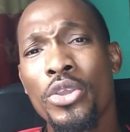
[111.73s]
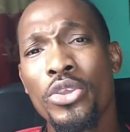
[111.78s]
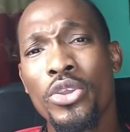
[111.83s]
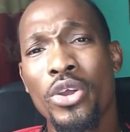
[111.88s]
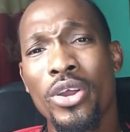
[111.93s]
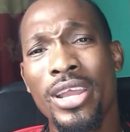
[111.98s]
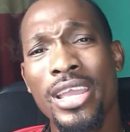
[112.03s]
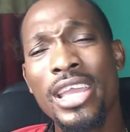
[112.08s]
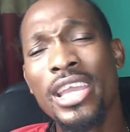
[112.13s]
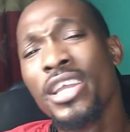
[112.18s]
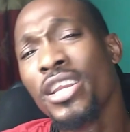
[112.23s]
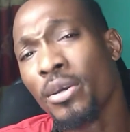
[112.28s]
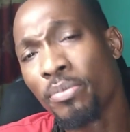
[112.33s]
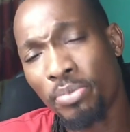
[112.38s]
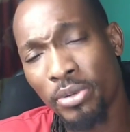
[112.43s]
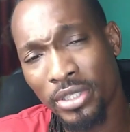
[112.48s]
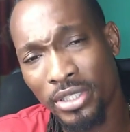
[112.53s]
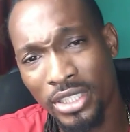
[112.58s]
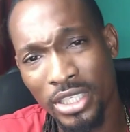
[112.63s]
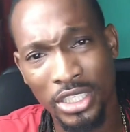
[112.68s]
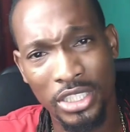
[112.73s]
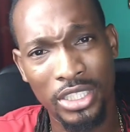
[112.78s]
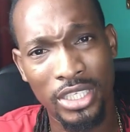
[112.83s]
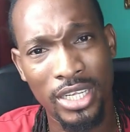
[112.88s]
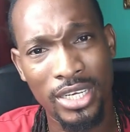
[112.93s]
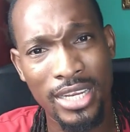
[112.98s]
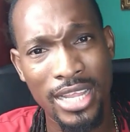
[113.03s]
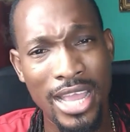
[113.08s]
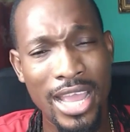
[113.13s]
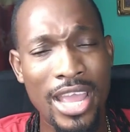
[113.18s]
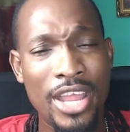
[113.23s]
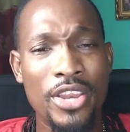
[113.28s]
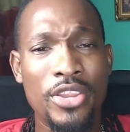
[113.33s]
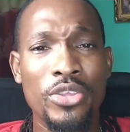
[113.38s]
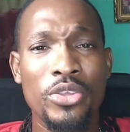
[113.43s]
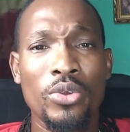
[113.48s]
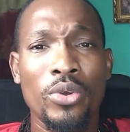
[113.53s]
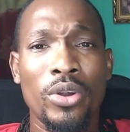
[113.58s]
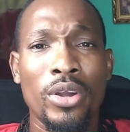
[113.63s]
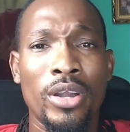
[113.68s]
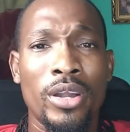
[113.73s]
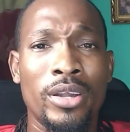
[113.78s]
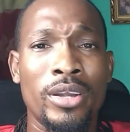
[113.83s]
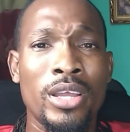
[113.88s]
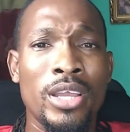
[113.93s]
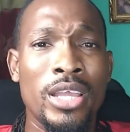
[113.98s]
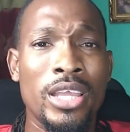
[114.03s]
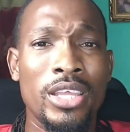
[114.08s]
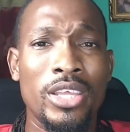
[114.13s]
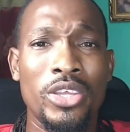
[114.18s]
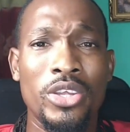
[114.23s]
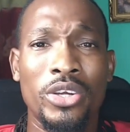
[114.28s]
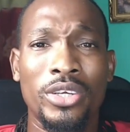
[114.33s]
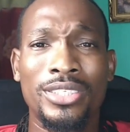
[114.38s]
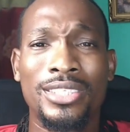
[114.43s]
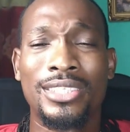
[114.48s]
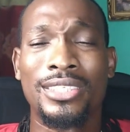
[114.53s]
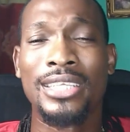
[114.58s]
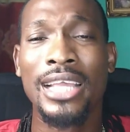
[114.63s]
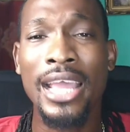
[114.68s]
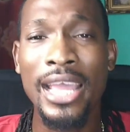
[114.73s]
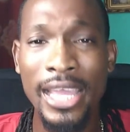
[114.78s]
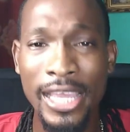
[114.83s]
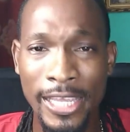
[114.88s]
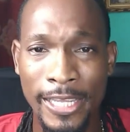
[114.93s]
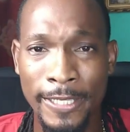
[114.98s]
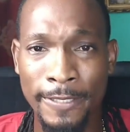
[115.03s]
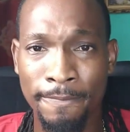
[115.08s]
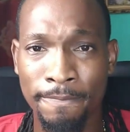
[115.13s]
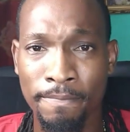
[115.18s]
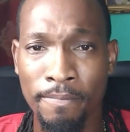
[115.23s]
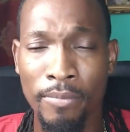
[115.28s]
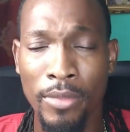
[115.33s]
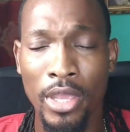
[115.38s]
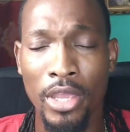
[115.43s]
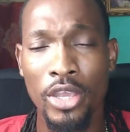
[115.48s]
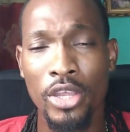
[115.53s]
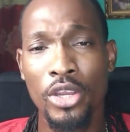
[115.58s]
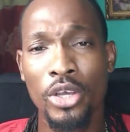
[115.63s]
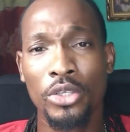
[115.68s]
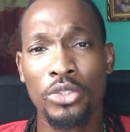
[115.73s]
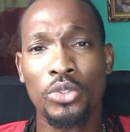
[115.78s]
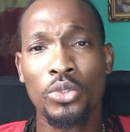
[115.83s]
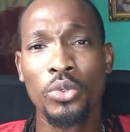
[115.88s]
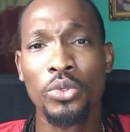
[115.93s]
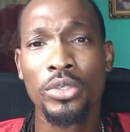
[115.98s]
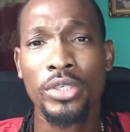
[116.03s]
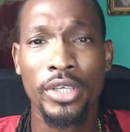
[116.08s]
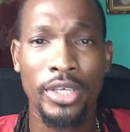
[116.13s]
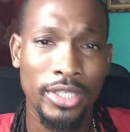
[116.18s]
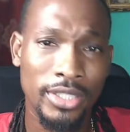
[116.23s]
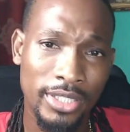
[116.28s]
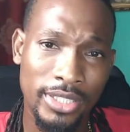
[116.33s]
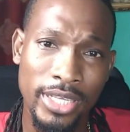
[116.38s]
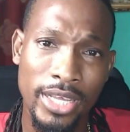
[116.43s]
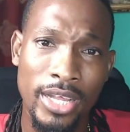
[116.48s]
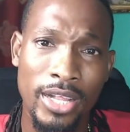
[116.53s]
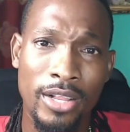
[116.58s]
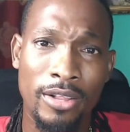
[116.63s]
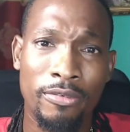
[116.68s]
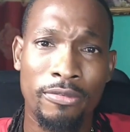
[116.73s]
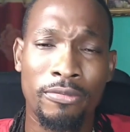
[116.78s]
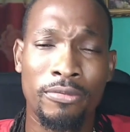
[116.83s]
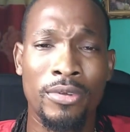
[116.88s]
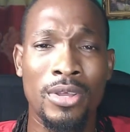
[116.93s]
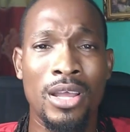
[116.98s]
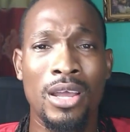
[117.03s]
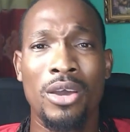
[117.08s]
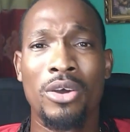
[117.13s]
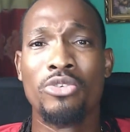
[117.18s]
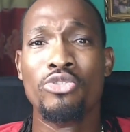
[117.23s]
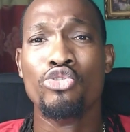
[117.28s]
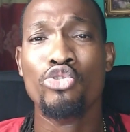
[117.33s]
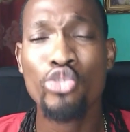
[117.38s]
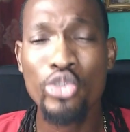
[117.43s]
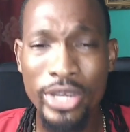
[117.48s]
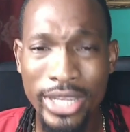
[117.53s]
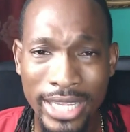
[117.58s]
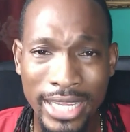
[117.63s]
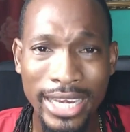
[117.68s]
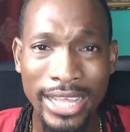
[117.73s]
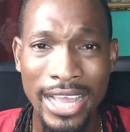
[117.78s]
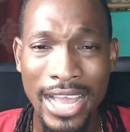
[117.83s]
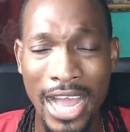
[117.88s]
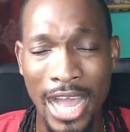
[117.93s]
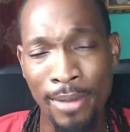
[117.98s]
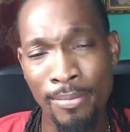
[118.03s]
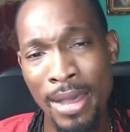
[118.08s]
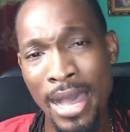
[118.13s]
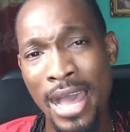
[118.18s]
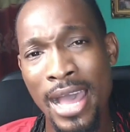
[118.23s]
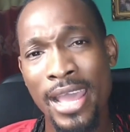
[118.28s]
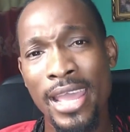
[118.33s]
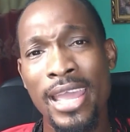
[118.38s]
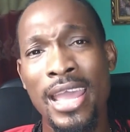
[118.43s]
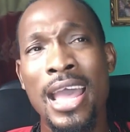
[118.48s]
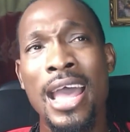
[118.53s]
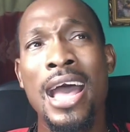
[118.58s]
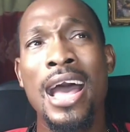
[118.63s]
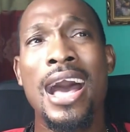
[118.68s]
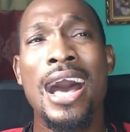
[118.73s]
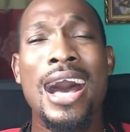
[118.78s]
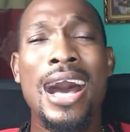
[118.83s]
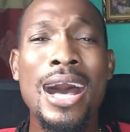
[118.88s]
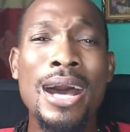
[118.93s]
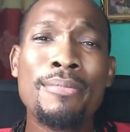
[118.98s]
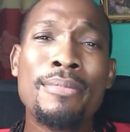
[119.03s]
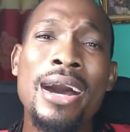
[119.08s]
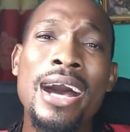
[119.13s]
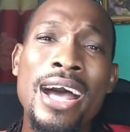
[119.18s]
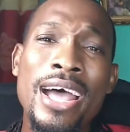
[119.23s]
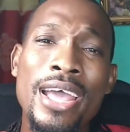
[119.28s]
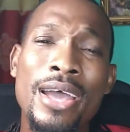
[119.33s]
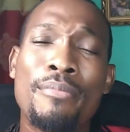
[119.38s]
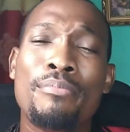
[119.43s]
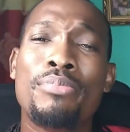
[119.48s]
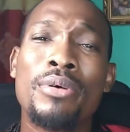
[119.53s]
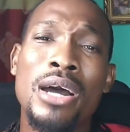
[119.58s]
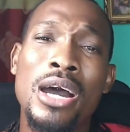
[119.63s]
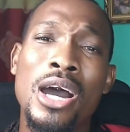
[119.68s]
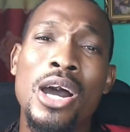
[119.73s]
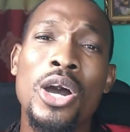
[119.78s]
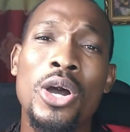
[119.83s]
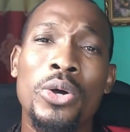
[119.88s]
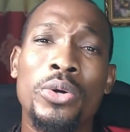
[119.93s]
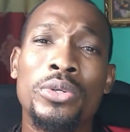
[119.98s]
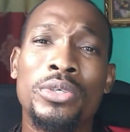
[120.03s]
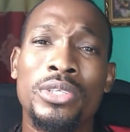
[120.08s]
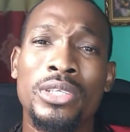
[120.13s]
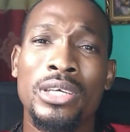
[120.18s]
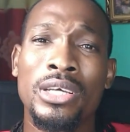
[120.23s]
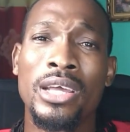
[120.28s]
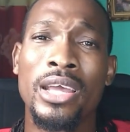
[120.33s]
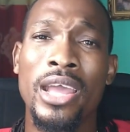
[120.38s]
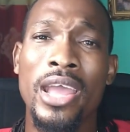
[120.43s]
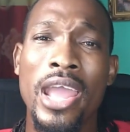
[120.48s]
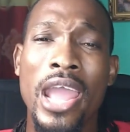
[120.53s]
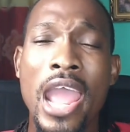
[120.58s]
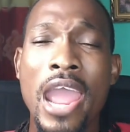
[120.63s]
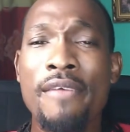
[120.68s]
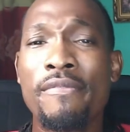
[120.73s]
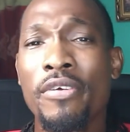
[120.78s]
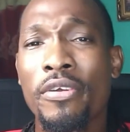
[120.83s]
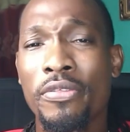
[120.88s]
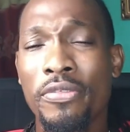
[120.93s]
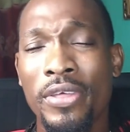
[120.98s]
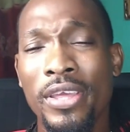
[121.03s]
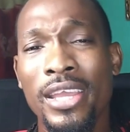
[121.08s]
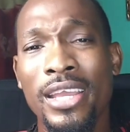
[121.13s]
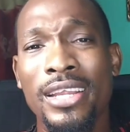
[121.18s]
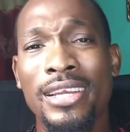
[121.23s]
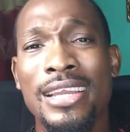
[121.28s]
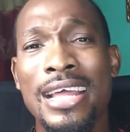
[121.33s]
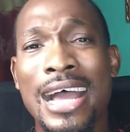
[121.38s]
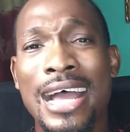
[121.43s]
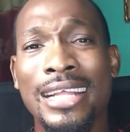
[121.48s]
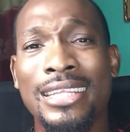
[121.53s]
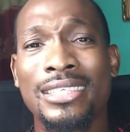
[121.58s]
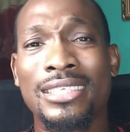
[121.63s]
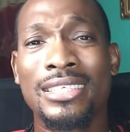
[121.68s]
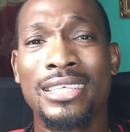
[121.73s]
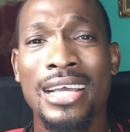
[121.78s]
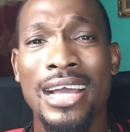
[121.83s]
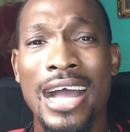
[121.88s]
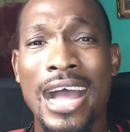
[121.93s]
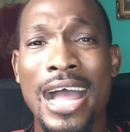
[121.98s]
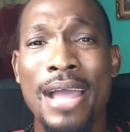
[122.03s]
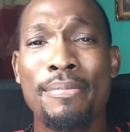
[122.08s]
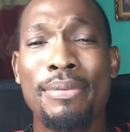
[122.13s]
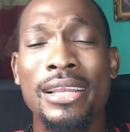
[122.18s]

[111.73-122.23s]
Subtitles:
you're in a position and you're saying, to yourself, really, am I about everything that I